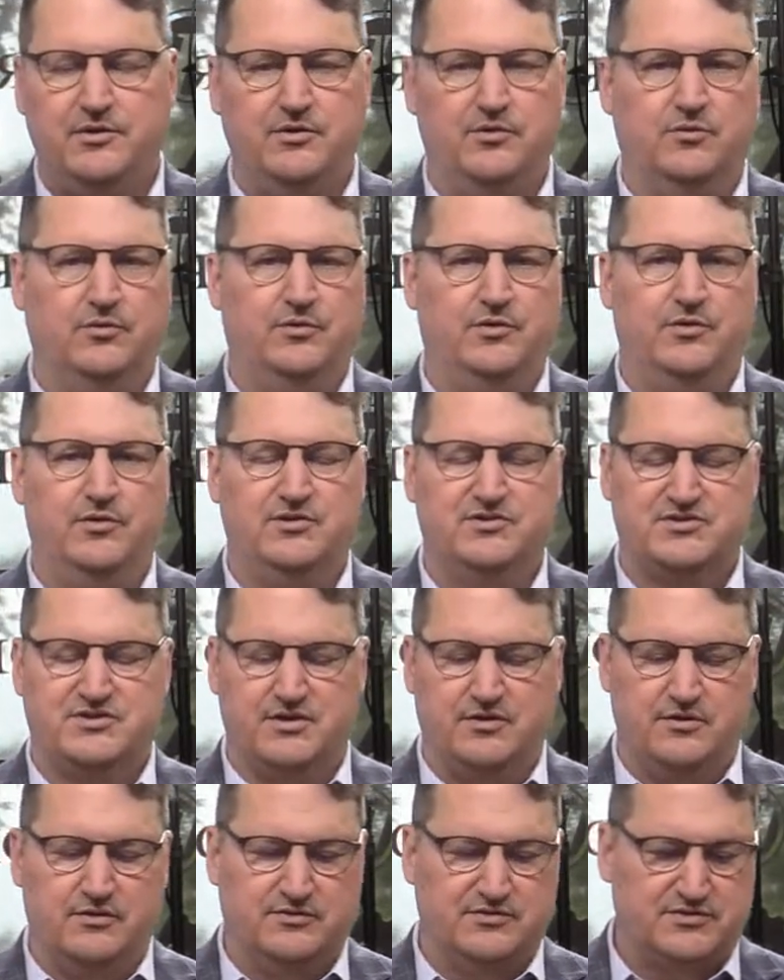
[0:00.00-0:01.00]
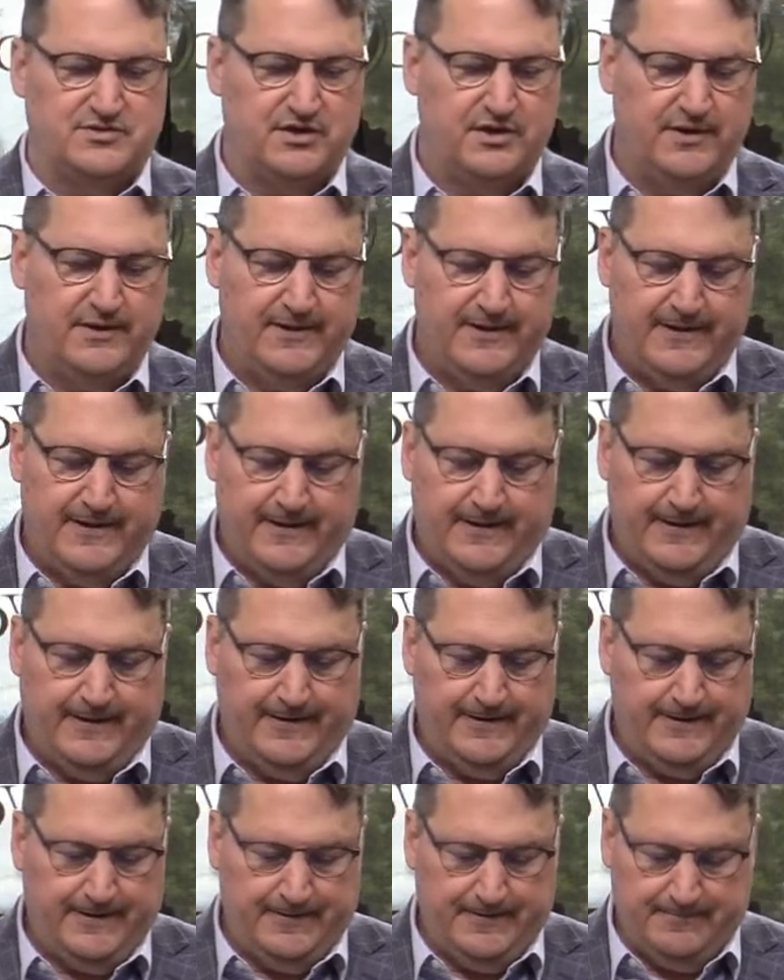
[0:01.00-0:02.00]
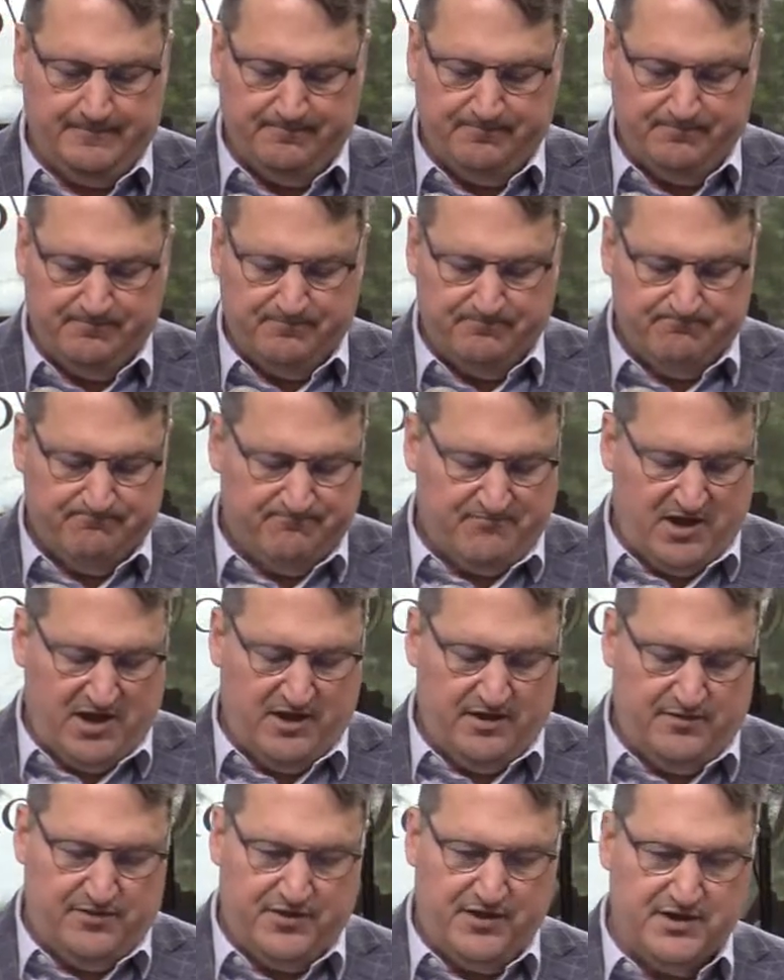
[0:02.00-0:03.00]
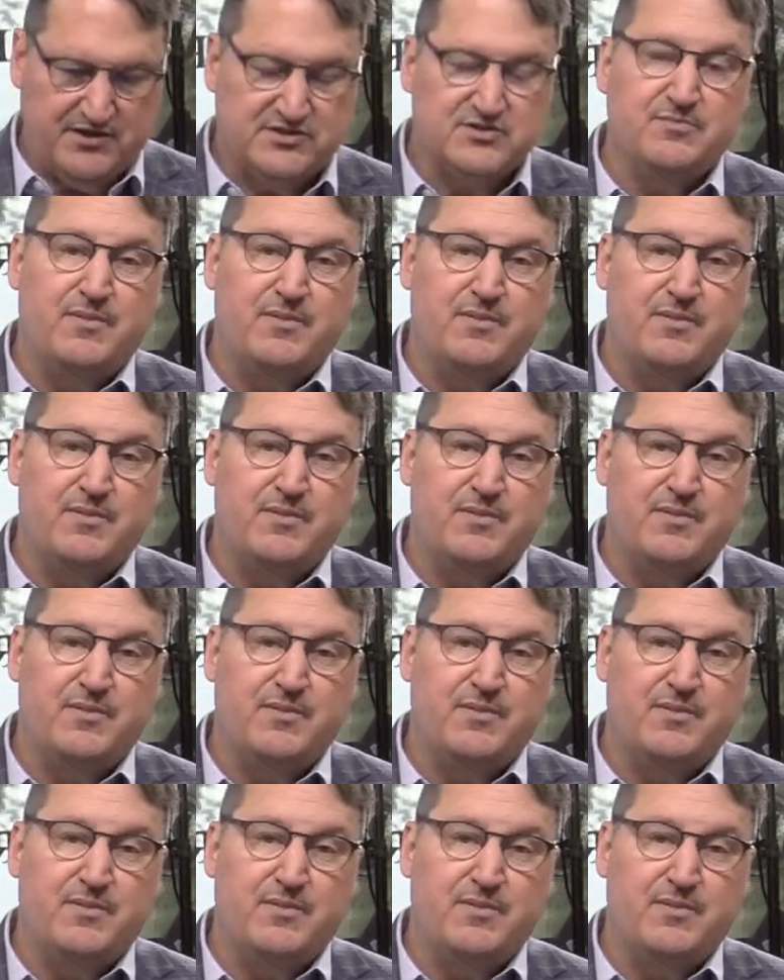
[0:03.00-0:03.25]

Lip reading: You'll notice there's things